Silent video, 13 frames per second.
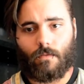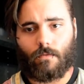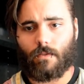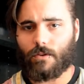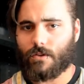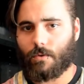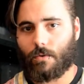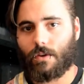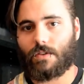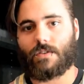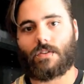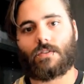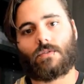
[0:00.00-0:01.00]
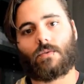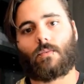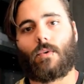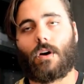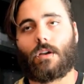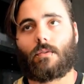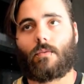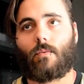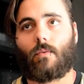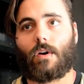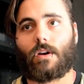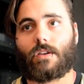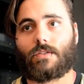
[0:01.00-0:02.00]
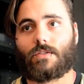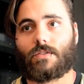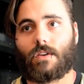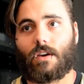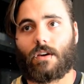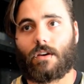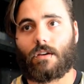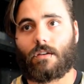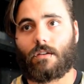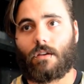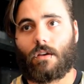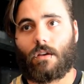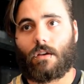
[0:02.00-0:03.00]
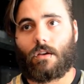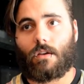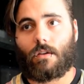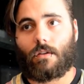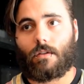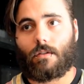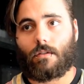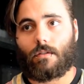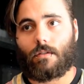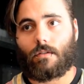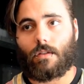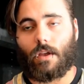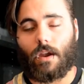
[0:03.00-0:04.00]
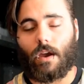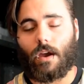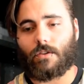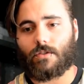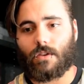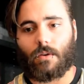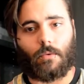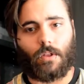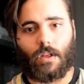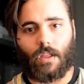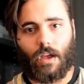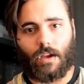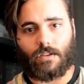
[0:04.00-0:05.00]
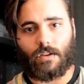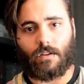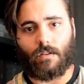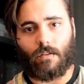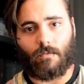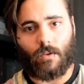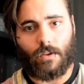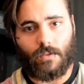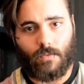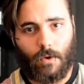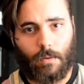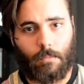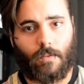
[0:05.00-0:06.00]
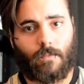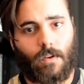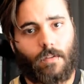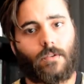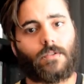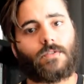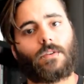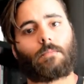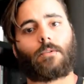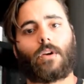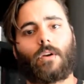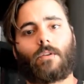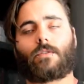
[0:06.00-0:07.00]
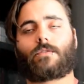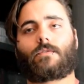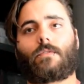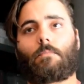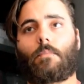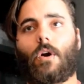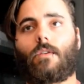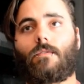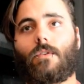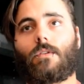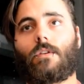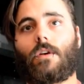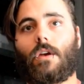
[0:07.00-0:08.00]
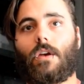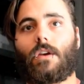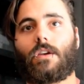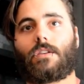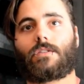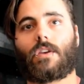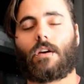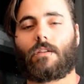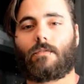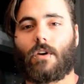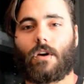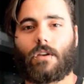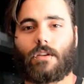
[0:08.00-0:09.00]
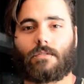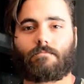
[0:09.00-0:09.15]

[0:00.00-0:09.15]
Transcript: for two reasons. One was that I actually really like Daredevil. He's one of my favorite superheroes from Marvel. He's kind of got